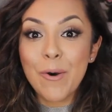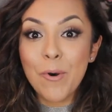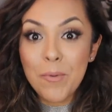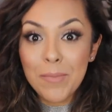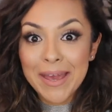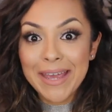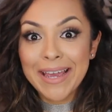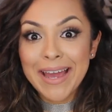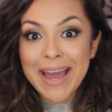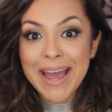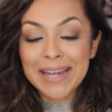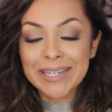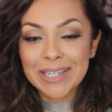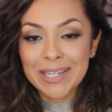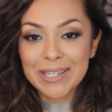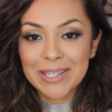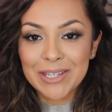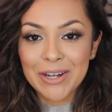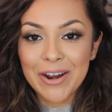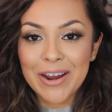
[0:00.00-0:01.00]
Oh my gosh,
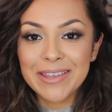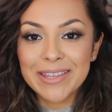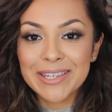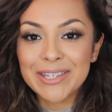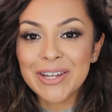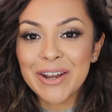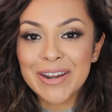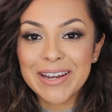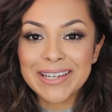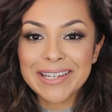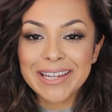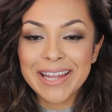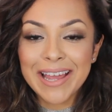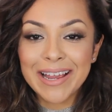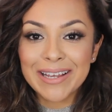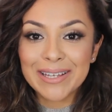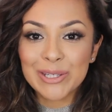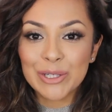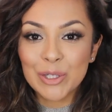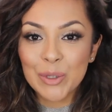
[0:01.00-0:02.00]
sorry this turned into
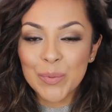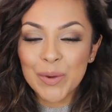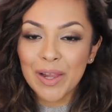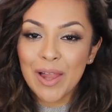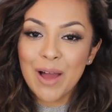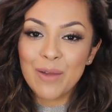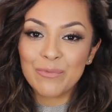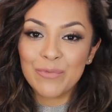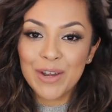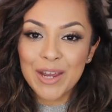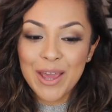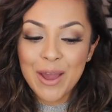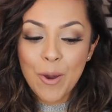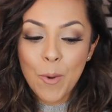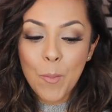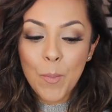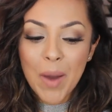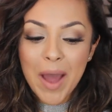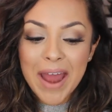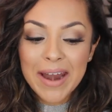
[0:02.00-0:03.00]
like a super long
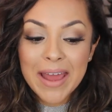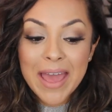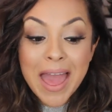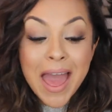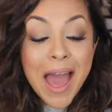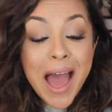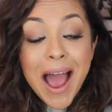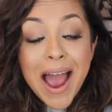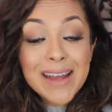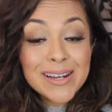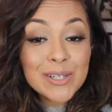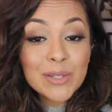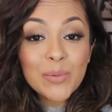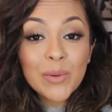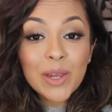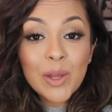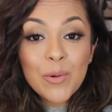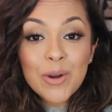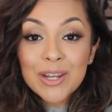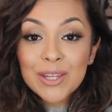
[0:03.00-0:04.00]
video, but I just
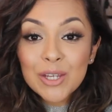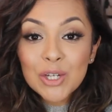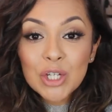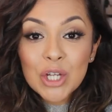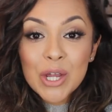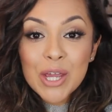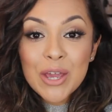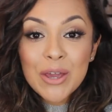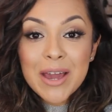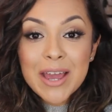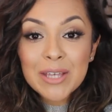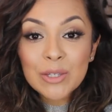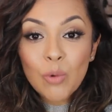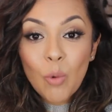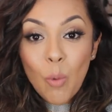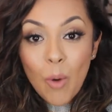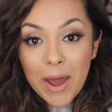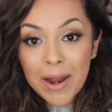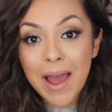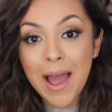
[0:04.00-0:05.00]
really wanted to show you guys
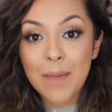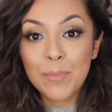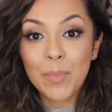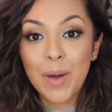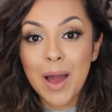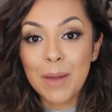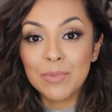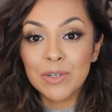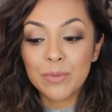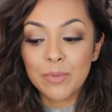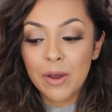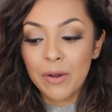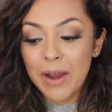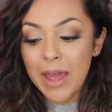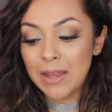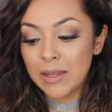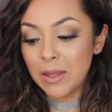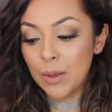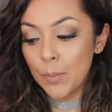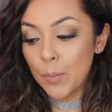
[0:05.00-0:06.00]
what I'm pumped about
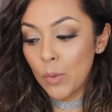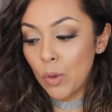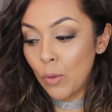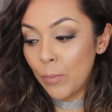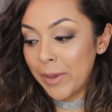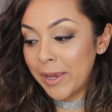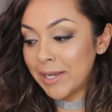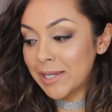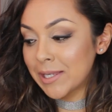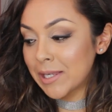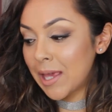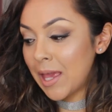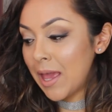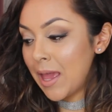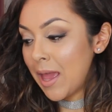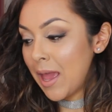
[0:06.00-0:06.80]
at the moment.